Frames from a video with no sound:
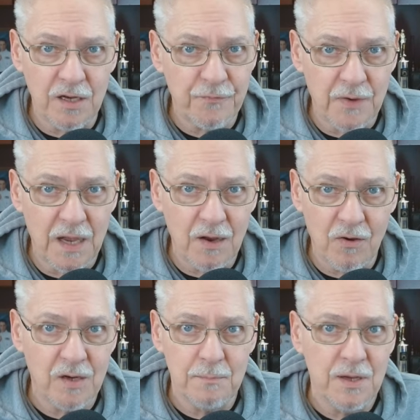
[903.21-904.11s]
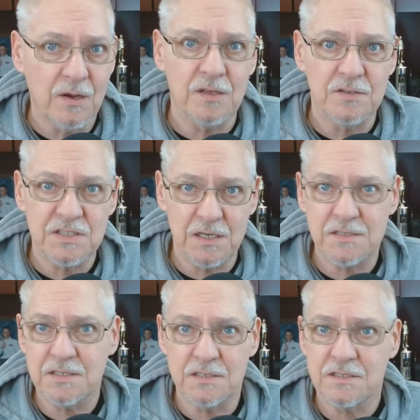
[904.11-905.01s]
to fire on American
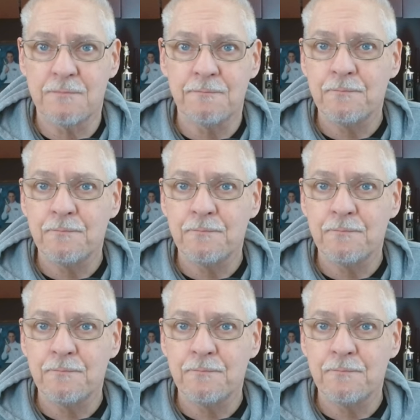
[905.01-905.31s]
citizens.